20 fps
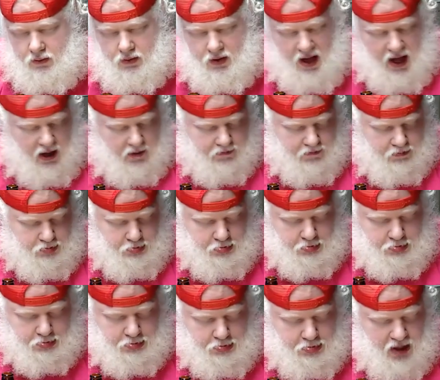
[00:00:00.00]
yeah,
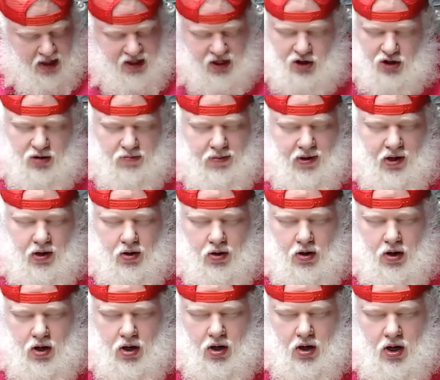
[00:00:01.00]
it's a good beer.
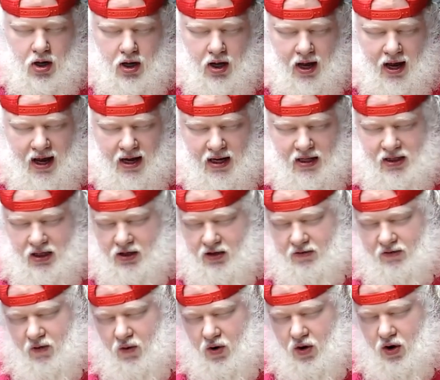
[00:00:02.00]
And it's under
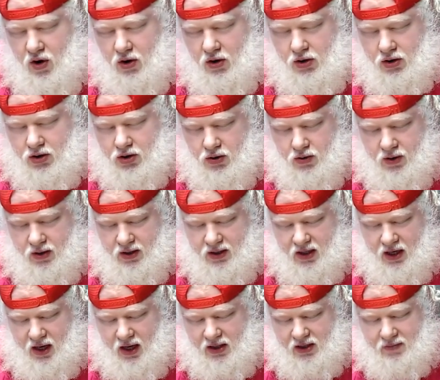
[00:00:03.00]
$4, so it's
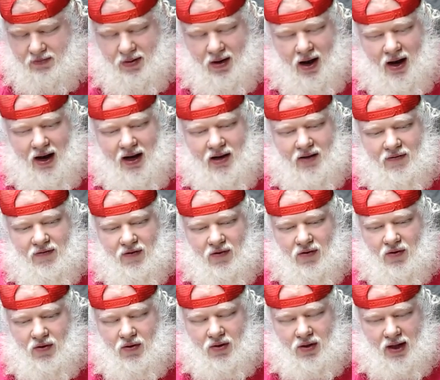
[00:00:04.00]
a, it's a pint
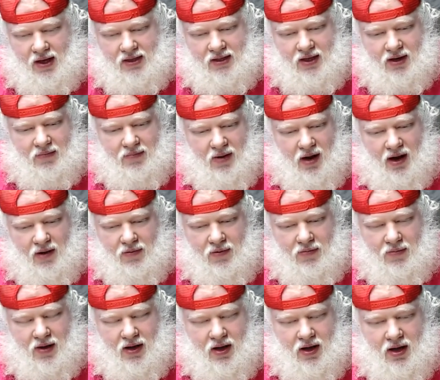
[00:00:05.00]
for less than a pint
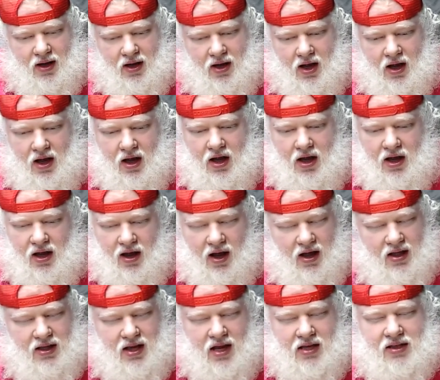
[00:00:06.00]
would be...
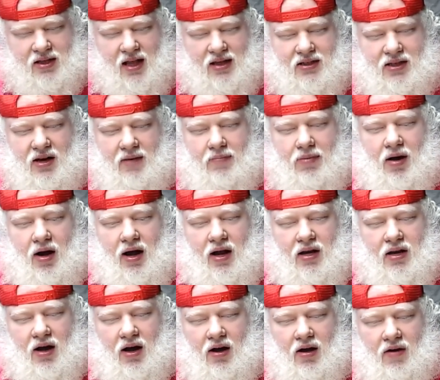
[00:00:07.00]
It, it's less than a
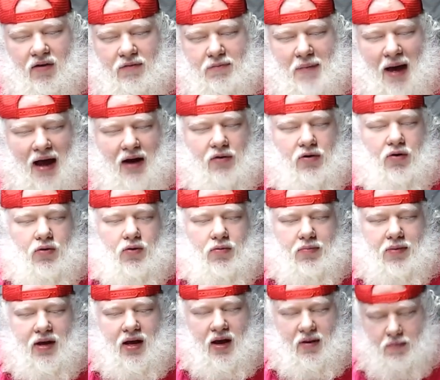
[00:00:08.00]
pint of macro
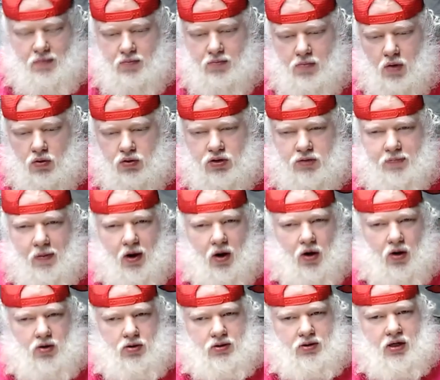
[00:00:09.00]
would be at most
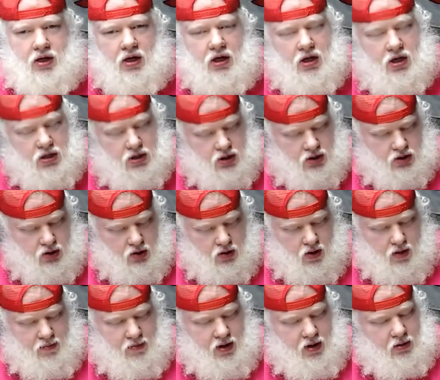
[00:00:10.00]
bars.
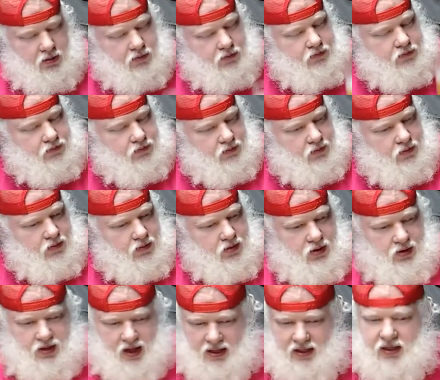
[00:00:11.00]
So, I mean,
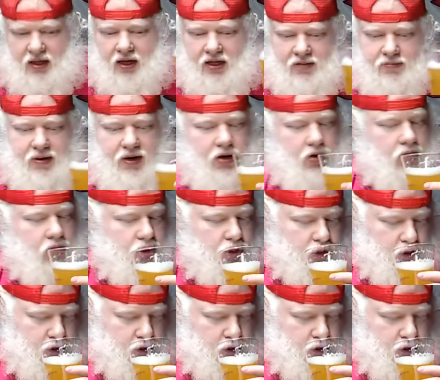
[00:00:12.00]
that's a nice beer.